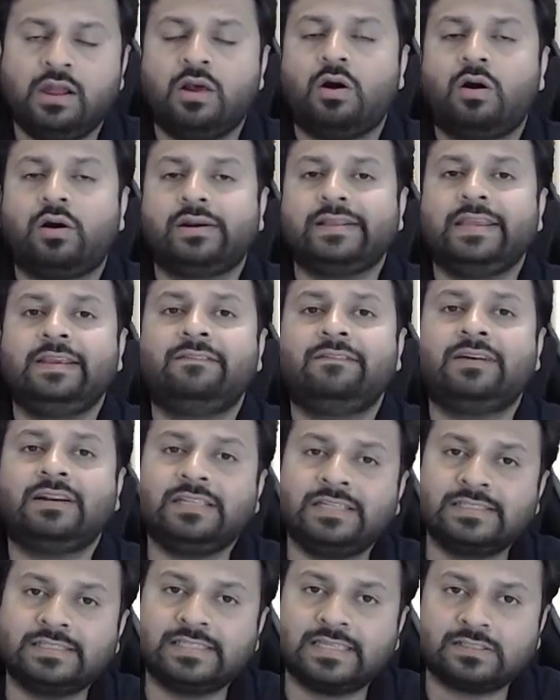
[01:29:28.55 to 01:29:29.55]
or even
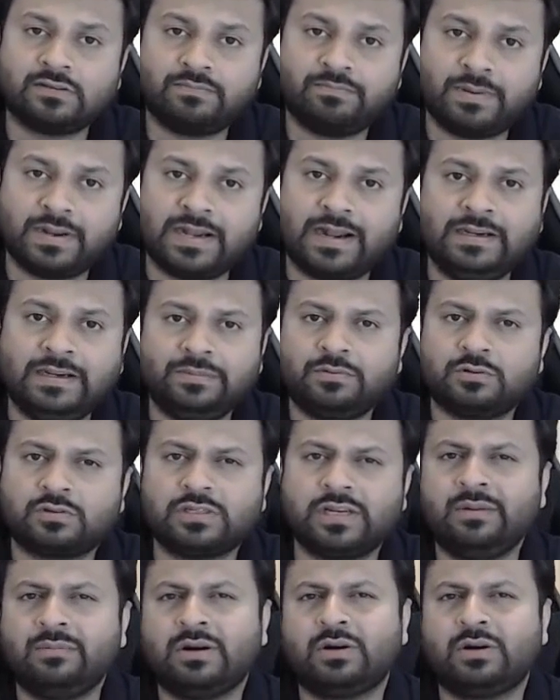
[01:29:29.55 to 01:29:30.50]
in case of penalty proceeding,